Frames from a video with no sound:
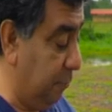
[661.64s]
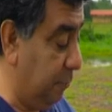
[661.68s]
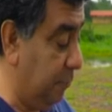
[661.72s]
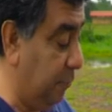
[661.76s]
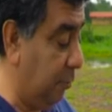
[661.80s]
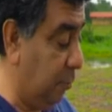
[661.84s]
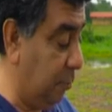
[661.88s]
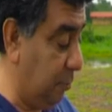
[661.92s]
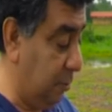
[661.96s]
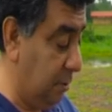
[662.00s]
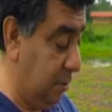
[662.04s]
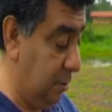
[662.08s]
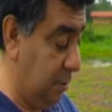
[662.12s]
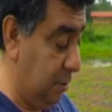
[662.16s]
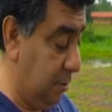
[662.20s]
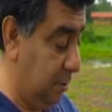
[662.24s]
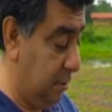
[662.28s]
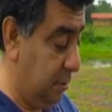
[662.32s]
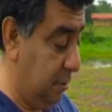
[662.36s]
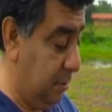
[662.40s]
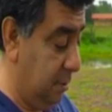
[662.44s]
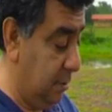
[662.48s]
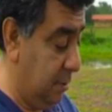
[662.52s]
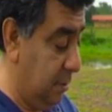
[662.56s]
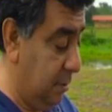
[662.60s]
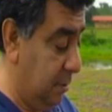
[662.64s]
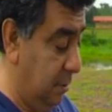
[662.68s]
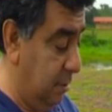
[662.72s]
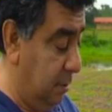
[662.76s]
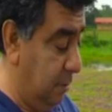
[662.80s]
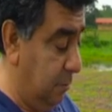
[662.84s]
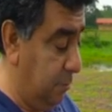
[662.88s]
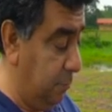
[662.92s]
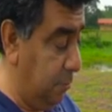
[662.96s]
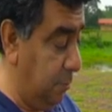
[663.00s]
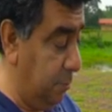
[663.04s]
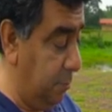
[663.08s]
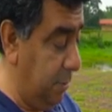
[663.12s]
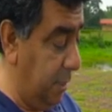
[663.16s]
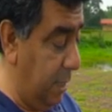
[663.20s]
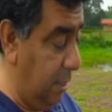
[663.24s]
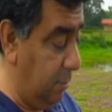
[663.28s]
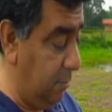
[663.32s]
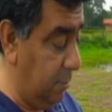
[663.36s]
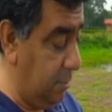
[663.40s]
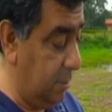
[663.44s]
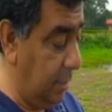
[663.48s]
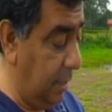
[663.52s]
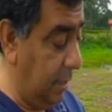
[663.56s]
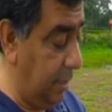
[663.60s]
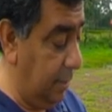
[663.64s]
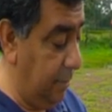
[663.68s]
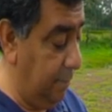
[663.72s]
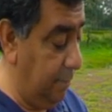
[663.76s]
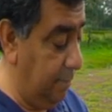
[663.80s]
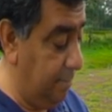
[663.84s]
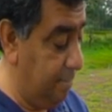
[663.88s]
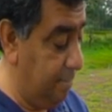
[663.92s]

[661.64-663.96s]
your phone from the outside.